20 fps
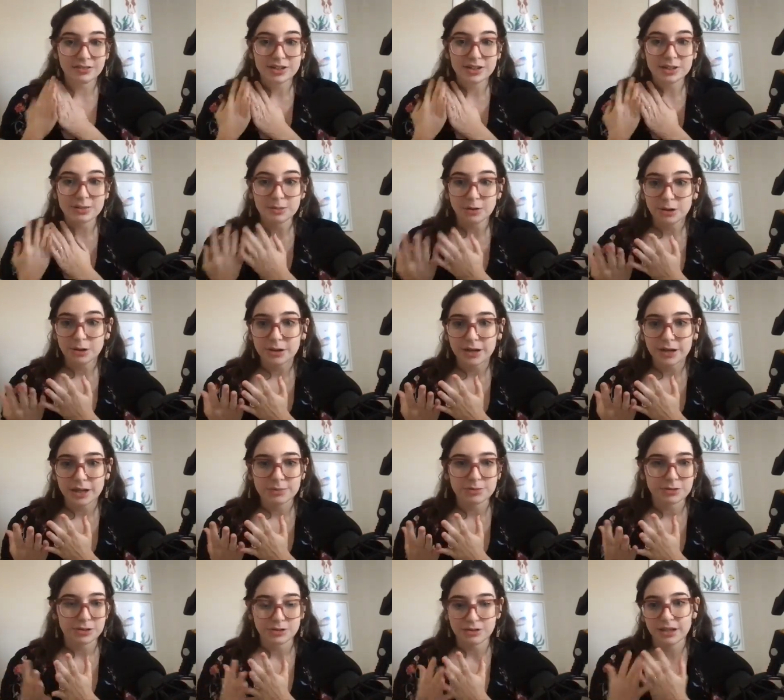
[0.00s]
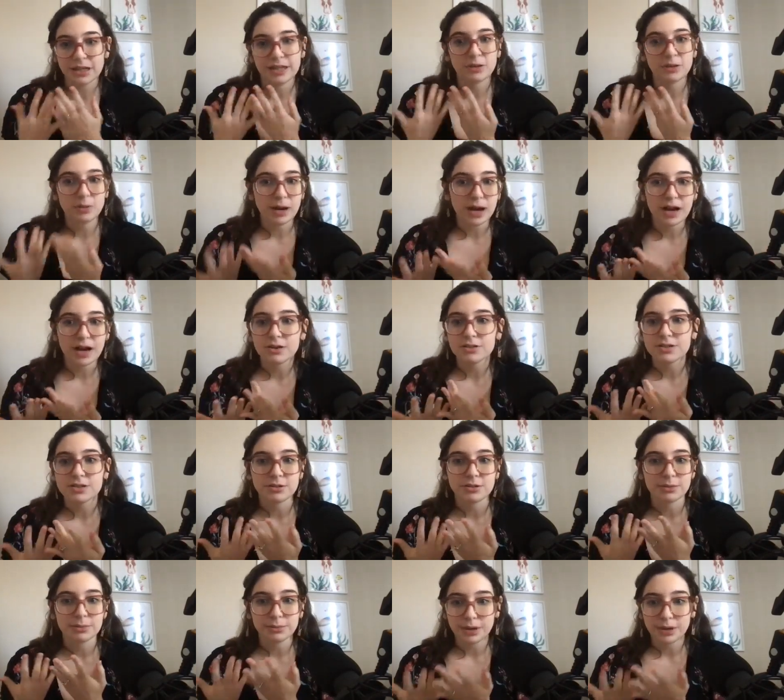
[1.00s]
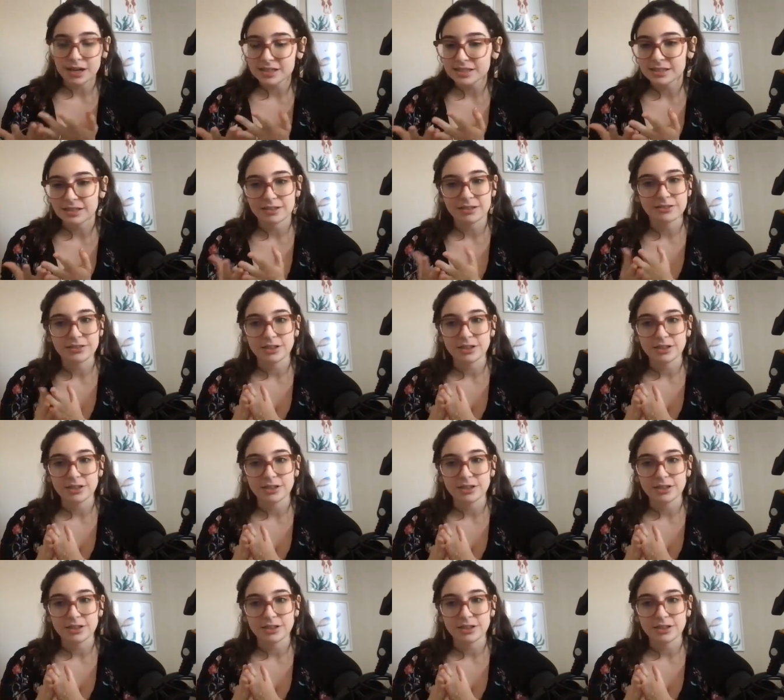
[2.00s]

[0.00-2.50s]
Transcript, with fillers: these programs, you're like, wow, so impressive.